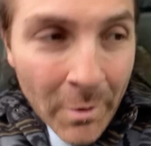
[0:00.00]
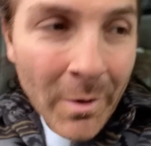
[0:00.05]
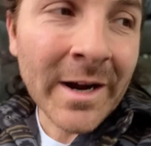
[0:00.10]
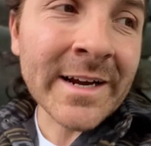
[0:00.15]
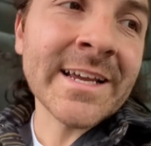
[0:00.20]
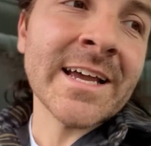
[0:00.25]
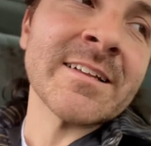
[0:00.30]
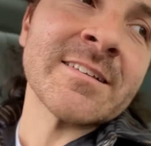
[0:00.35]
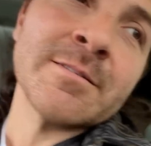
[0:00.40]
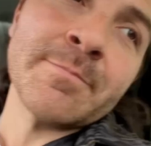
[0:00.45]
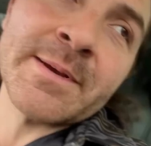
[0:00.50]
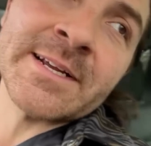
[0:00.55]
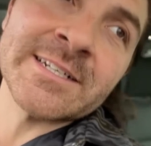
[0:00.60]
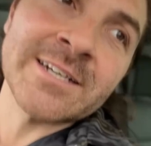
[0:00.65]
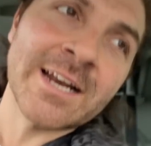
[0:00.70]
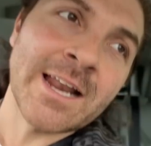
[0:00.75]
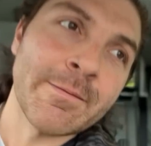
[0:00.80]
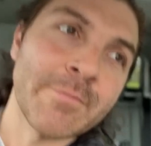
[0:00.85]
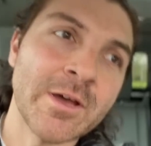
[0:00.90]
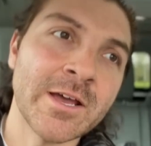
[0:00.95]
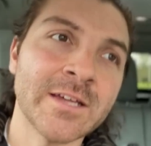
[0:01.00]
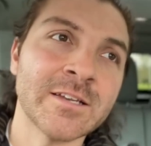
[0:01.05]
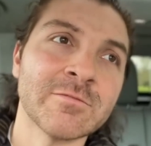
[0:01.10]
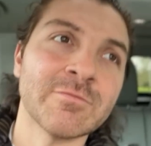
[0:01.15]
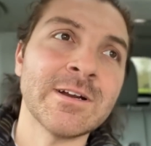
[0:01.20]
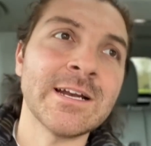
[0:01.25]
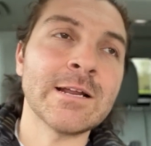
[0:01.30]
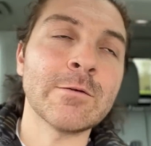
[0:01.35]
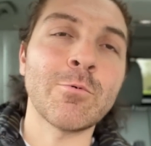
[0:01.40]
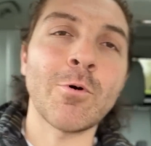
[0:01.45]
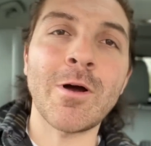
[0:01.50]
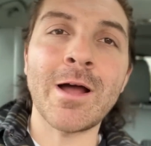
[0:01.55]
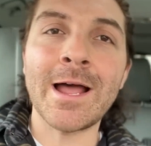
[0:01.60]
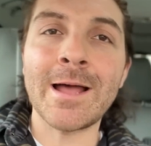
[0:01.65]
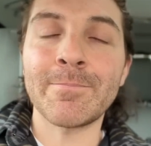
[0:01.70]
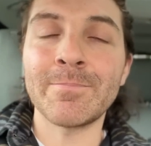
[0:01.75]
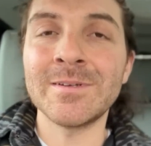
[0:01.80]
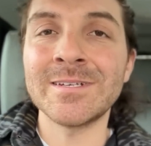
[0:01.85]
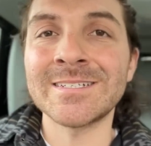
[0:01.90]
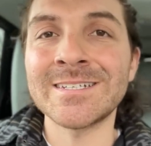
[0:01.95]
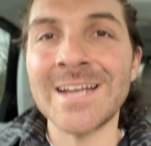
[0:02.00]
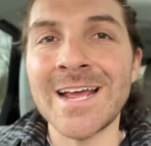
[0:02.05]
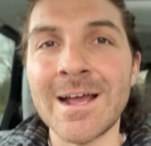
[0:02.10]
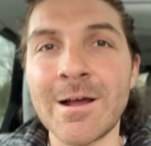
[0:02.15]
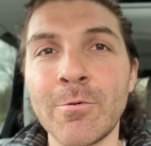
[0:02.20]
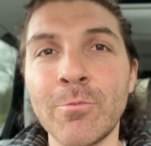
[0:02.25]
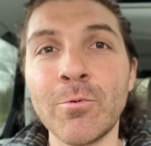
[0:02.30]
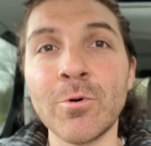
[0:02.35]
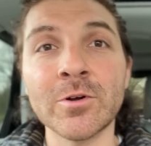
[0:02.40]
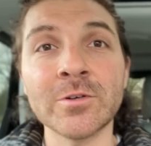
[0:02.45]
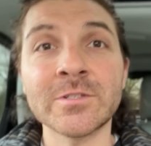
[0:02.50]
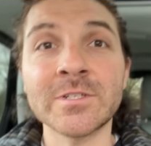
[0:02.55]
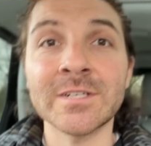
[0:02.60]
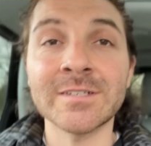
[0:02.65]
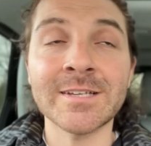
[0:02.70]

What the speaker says: I guess the big dilemma is really what happens now. What does